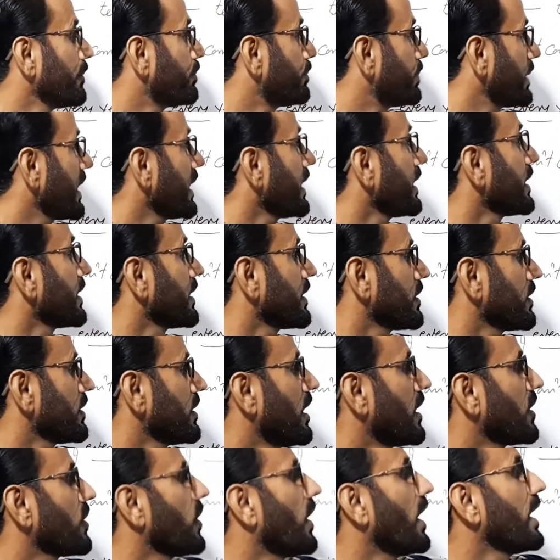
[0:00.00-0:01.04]
playing,
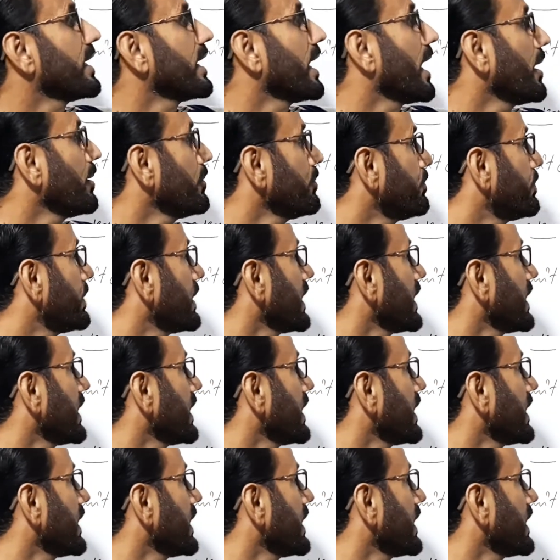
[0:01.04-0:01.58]
or I am